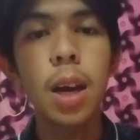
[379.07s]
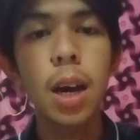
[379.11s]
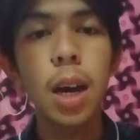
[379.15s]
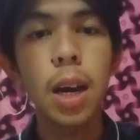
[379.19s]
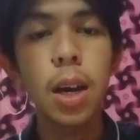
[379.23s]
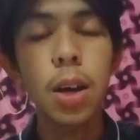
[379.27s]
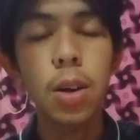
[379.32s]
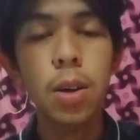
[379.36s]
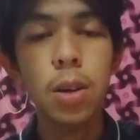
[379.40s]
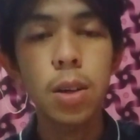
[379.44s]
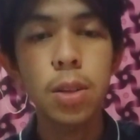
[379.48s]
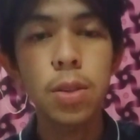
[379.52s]

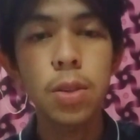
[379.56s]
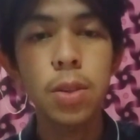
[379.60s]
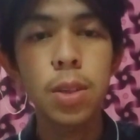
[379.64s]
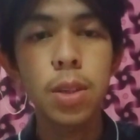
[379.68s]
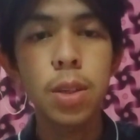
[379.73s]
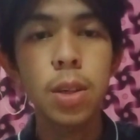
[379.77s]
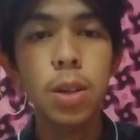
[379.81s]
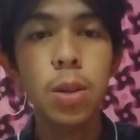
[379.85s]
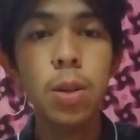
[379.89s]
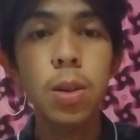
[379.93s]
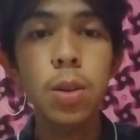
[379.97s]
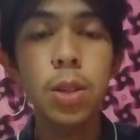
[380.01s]
across
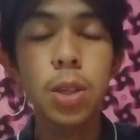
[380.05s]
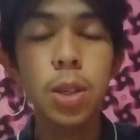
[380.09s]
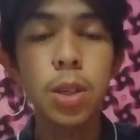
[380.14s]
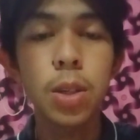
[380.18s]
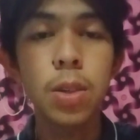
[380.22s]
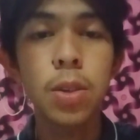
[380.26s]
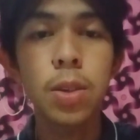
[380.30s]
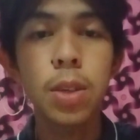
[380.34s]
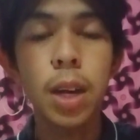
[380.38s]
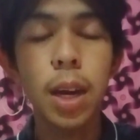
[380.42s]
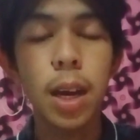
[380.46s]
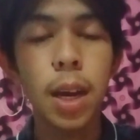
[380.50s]

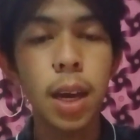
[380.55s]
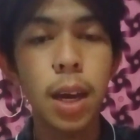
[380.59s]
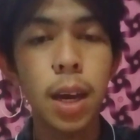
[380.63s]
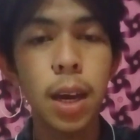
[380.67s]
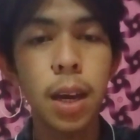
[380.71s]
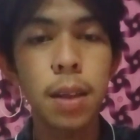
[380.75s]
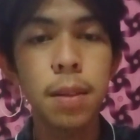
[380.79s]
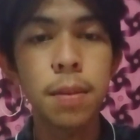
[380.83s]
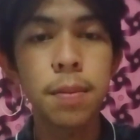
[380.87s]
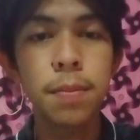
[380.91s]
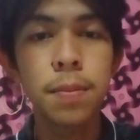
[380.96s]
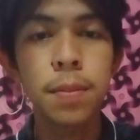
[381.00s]
cultures
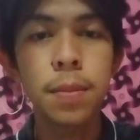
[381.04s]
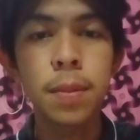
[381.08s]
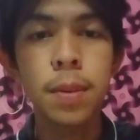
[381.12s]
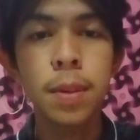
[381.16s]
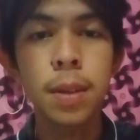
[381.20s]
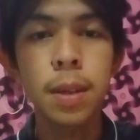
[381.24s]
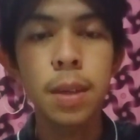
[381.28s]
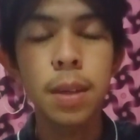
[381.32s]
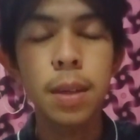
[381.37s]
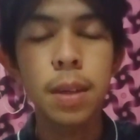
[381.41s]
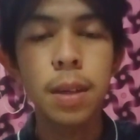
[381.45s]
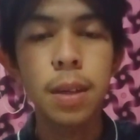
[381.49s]
and
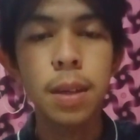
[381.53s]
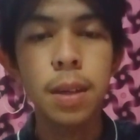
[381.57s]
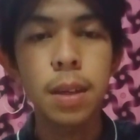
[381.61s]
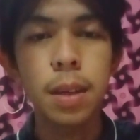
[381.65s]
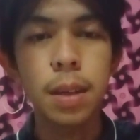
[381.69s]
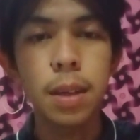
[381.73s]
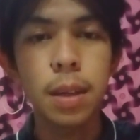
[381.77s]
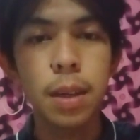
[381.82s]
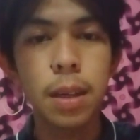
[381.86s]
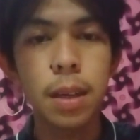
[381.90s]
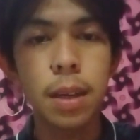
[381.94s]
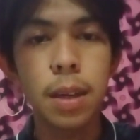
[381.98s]

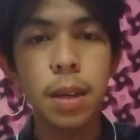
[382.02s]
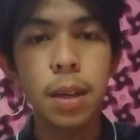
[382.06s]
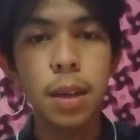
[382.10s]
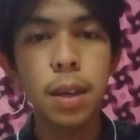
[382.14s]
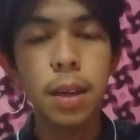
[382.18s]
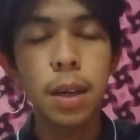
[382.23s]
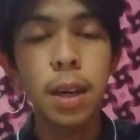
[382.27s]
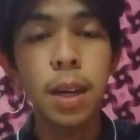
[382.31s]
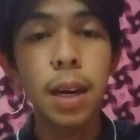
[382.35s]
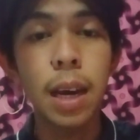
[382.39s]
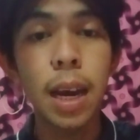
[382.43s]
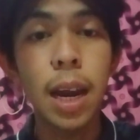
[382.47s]

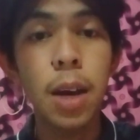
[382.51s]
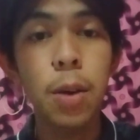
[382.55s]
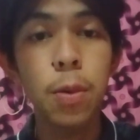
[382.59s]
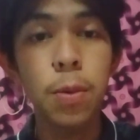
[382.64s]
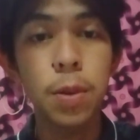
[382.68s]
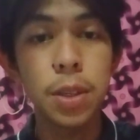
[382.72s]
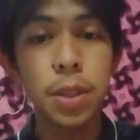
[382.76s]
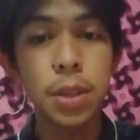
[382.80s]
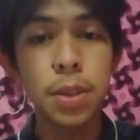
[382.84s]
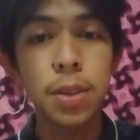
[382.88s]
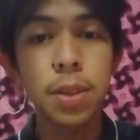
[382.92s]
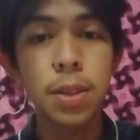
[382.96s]

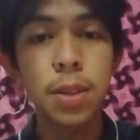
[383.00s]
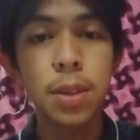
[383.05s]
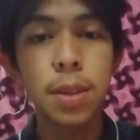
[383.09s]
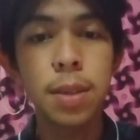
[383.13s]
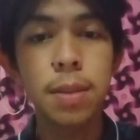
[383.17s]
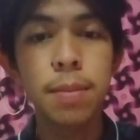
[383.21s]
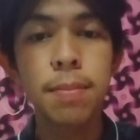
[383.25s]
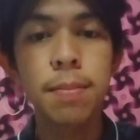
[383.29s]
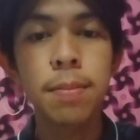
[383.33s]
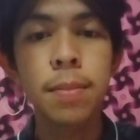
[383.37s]
languages.